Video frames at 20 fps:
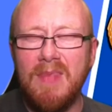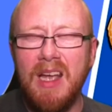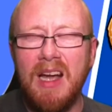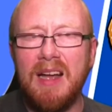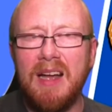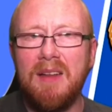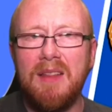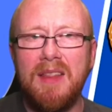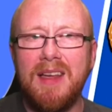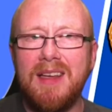I
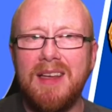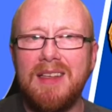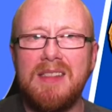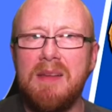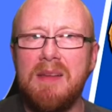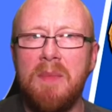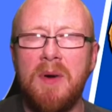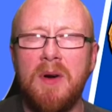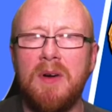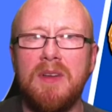don't think it's as
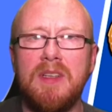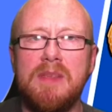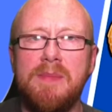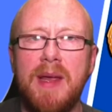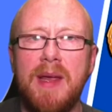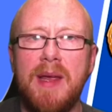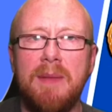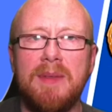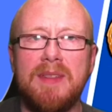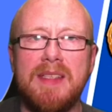important as
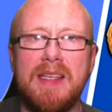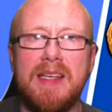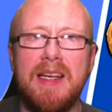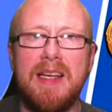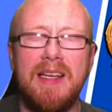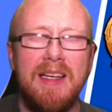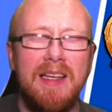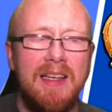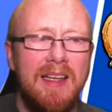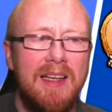people say.
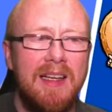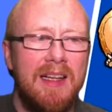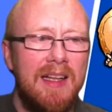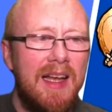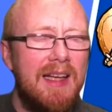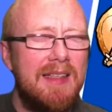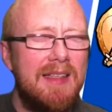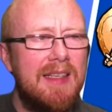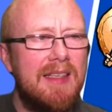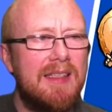Like
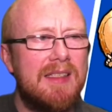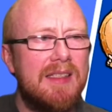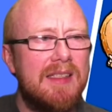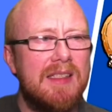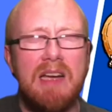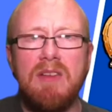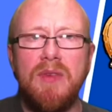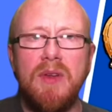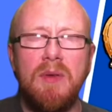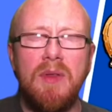I did a
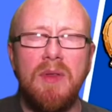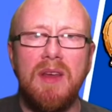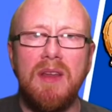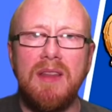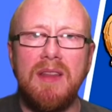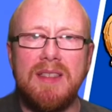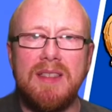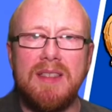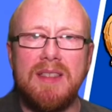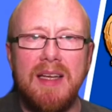site view the other
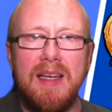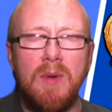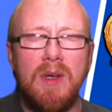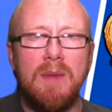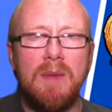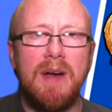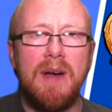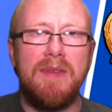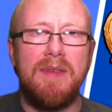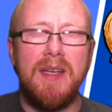day on one of
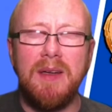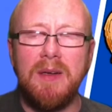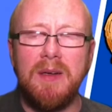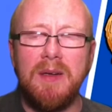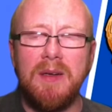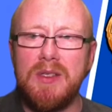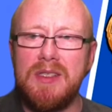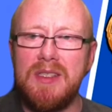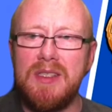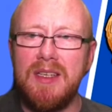my
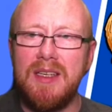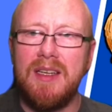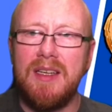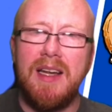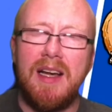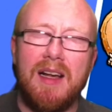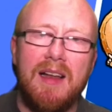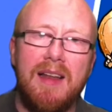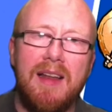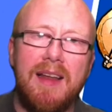videos, and I
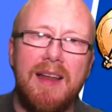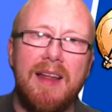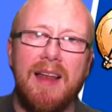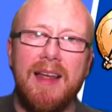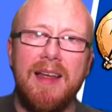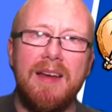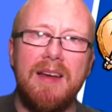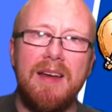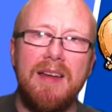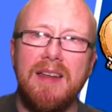click a
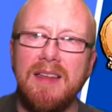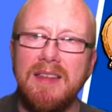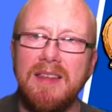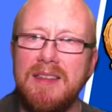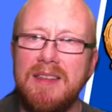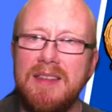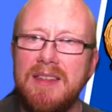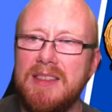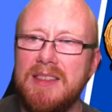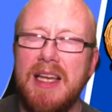link on it. It
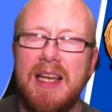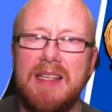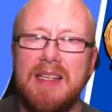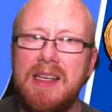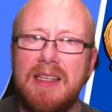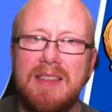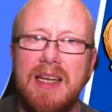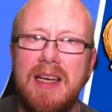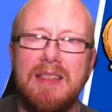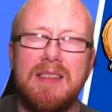takes
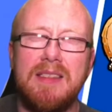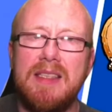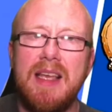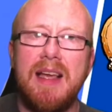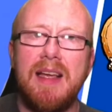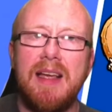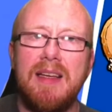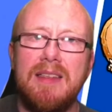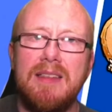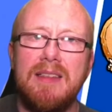like ten
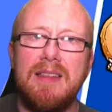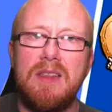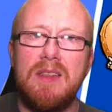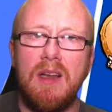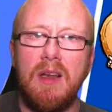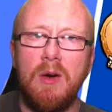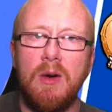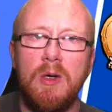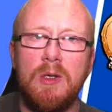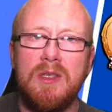seconds to
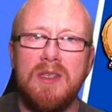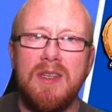load.